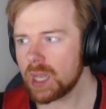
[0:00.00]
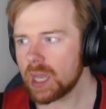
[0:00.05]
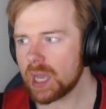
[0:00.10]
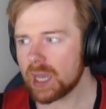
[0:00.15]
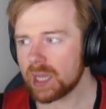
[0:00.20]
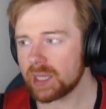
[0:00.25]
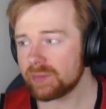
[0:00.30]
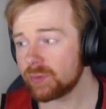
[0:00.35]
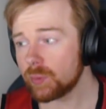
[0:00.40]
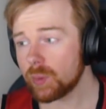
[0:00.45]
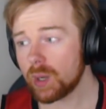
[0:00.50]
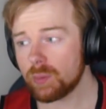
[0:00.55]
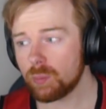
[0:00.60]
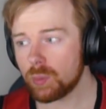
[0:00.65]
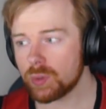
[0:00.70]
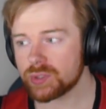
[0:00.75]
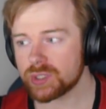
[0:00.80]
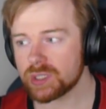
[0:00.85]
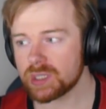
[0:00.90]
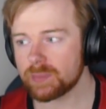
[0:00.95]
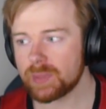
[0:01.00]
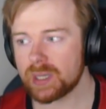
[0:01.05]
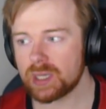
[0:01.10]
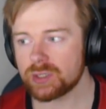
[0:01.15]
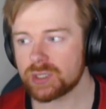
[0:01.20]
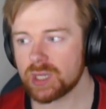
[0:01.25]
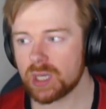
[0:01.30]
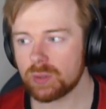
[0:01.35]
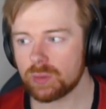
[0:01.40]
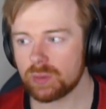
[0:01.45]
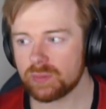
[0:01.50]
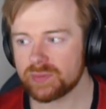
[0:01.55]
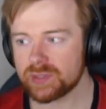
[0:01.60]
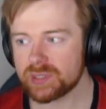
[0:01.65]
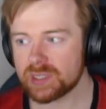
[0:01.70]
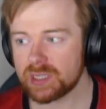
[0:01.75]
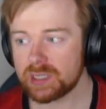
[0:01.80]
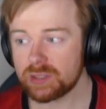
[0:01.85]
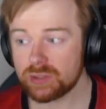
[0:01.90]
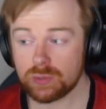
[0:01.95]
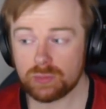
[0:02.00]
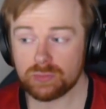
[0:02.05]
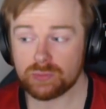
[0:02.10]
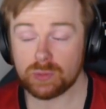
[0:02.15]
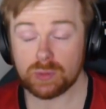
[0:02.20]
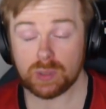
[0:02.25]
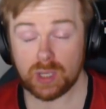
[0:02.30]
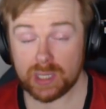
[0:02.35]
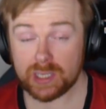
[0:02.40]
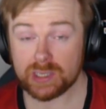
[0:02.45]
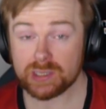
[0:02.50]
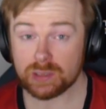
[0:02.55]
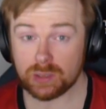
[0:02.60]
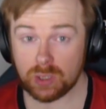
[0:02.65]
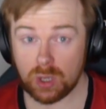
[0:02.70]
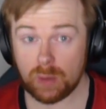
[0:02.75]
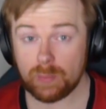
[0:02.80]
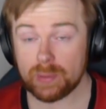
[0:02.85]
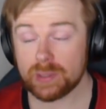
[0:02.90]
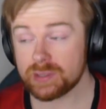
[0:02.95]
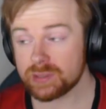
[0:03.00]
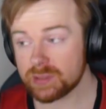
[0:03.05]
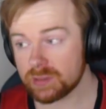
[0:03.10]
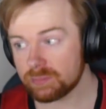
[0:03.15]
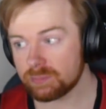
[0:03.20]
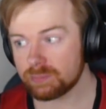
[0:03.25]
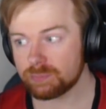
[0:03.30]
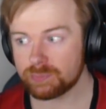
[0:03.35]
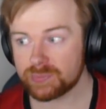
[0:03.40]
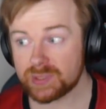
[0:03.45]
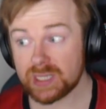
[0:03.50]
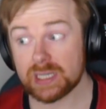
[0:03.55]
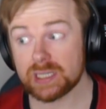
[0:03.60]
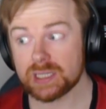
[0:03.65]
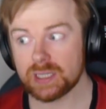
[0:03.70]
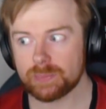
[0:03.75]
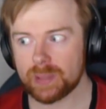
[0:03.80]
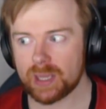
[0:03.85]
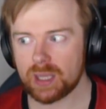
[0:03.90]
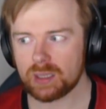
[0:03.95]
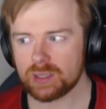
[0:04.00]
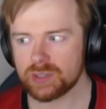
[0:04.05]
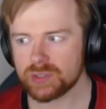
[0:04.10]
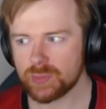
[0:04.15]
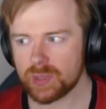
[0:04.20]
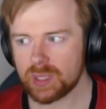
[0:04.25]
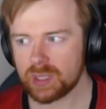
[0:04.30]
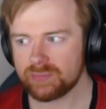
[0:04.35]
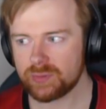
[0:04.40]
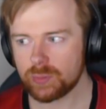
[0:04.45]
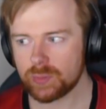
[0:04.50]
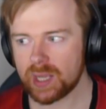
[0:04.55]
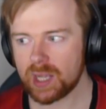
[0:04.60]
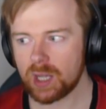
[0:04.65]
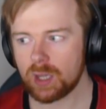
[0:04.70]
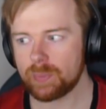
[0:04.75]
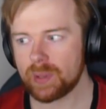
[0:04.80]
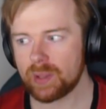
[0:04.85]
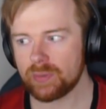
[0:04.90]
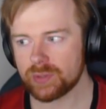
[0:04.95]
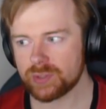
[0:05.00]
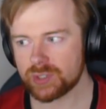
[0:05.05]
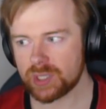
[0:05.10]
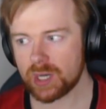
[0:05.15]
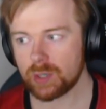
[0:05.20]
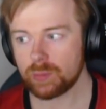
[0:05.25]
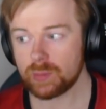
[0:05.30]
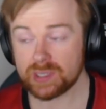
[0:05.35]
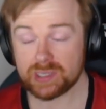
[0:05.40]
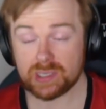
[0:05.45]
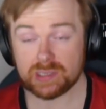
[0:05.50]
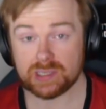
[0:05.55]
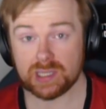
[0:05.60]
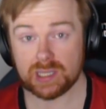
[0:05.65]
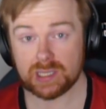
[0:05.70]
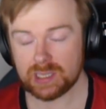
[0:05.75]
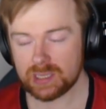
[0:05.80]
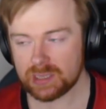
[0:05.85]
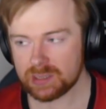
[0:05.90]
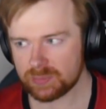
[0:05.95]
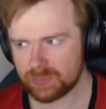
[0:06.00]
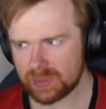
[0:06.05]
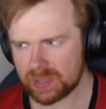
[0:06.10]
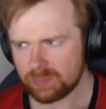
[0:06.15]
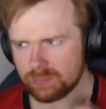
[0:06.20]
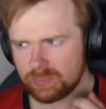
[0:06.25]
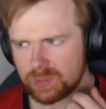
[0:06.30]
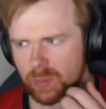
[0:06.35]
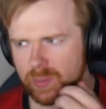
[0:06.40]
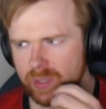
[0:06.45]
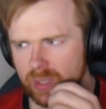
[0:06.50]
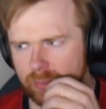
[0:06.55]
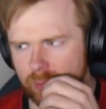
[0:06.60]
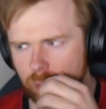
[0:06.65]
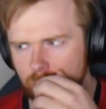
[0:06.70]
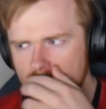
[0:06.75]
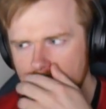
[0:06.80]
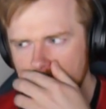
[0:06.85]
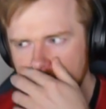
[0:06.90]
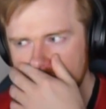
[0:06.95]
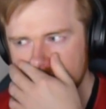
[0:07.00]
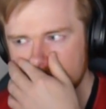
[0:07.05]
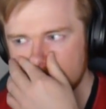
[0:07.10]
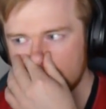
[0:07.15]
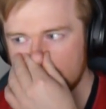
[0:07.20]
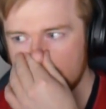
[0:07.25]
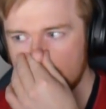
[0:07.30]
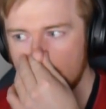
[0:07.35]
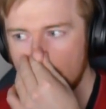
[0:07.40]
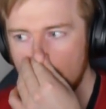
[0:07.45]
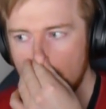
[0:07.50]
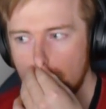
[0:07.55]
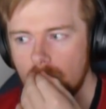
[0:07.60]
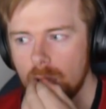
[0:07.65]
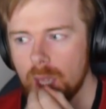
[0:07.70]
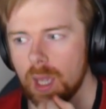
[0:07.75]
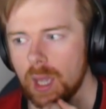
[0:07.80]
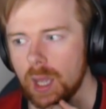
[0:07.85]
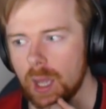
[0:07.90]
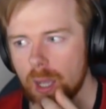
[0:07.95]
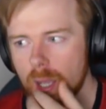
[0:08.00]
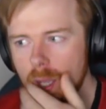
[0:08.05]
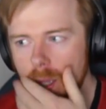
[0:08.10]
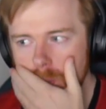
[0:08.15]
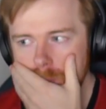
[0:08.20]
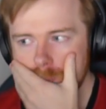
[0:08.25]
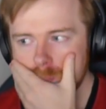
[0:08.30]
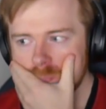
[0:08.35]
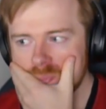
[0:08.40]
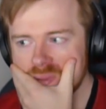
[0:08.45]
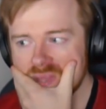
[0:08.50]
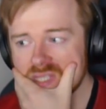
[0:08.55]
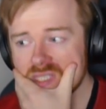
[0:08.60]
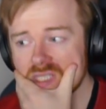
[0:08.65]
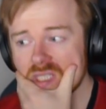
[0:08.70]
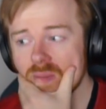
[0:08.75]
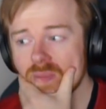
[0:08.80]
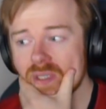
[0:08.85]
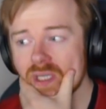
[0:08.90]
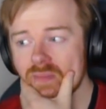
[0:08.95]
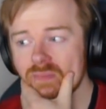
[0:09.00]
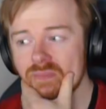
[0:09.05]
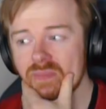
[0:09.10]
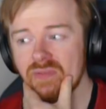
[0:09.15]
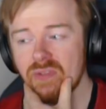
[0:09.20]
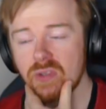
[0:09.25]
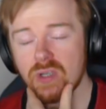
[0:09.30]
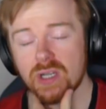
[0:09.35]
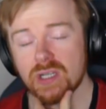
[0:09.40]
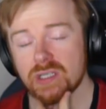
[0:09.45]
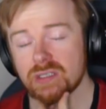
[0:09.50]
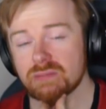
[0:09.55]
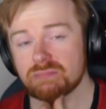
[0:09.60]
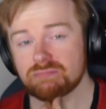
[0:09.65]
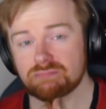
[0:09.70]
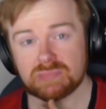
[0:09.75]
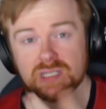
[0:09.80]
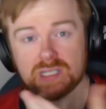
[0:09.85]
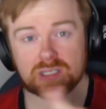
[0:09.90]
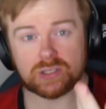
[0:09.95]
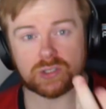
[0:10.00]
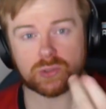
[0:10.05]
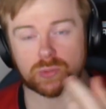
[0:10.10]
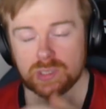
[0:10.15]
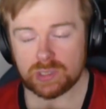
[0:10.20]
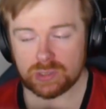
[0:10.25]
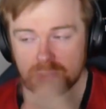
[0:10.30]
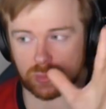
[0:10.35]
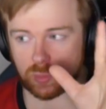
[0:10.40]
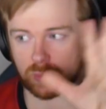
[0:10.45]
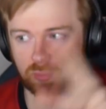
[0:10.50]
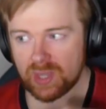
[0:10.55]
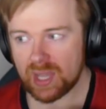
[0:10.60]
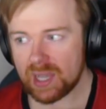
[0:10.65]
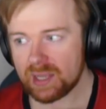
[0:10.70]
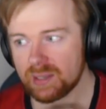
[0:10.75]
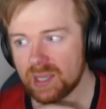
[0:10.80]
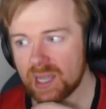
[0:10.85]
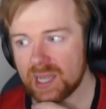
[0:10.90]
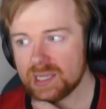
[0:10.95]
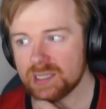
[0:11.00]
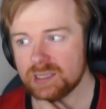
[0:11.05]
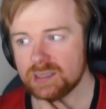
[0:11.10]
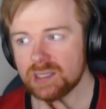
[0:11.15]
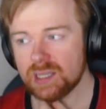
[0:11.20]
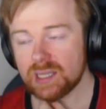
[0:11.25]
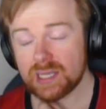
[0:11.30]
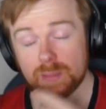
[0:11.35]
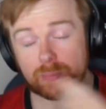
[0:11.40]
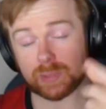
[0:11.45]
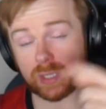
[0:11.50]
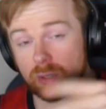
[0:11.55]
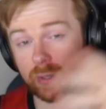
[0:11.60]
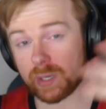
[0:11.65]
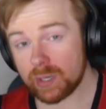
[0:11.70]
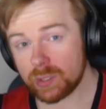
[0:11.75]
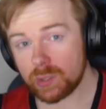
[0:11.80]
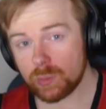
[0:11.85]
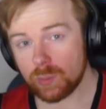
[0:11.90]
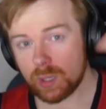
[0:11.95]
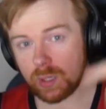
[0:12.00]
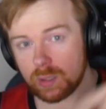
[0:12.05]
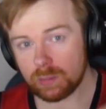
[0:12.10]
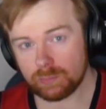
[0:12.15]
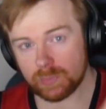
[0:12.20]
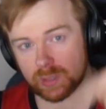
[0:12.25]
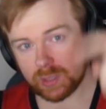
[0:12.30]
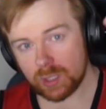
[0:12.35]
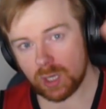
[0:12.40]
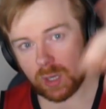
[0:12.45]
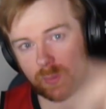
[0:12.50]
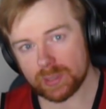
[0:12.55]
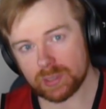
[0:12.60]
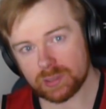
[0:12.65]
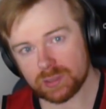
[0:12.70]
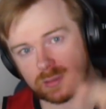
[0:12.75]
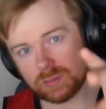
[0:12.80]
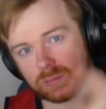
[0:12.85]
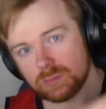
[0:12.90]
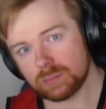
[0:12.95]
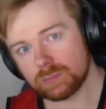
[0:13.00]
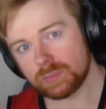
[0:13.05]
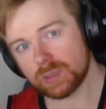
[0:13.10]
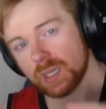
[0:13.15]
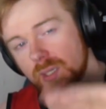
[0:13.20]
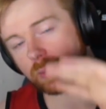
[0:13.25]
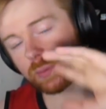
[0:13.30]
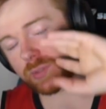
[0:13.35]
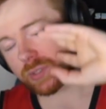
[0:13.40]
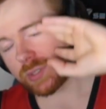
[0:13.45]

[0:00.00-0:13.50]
If you are watching the main channel, obviously, do throw likes and comments and ding the bell as well if you want to help out the channel. As I said, it has been going a bit weird recently. But that's going to be it. If you guys did enjoy, do all that. And let me know how you are in the comments. But I will